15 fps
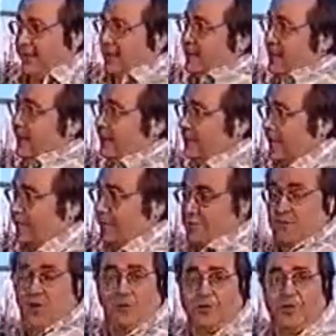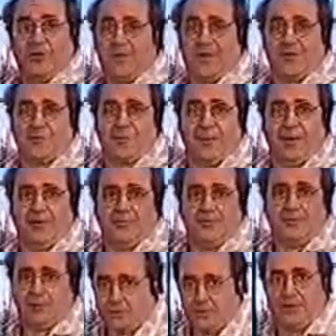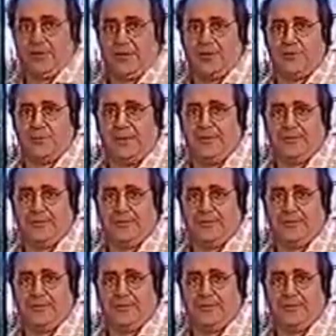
Then if it stops on £1,000, you've got £1,000.